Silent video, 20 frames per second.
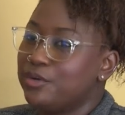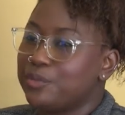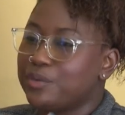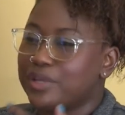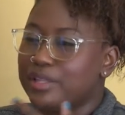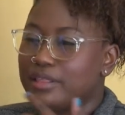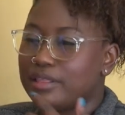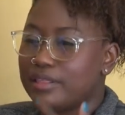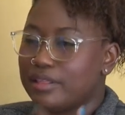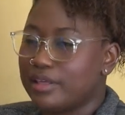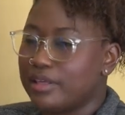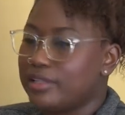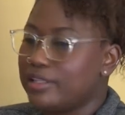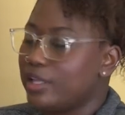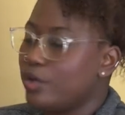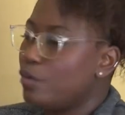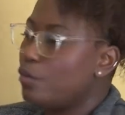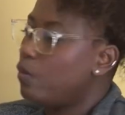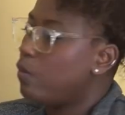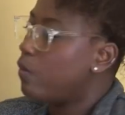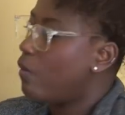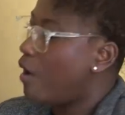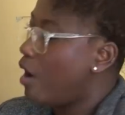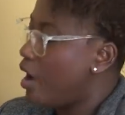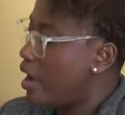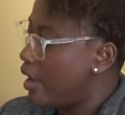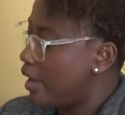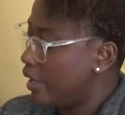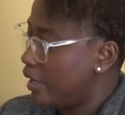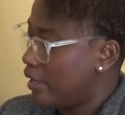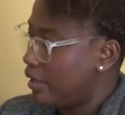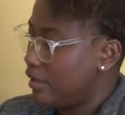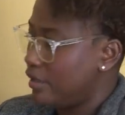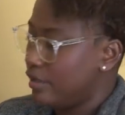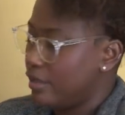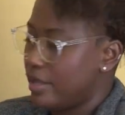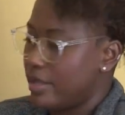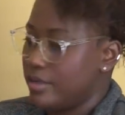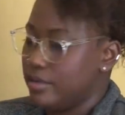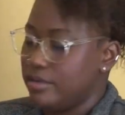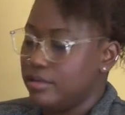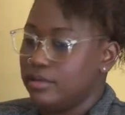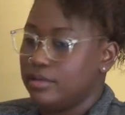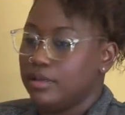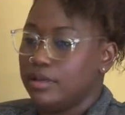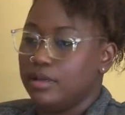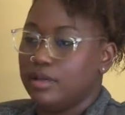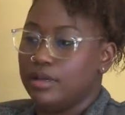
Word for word: rethink like why mm-hmm. and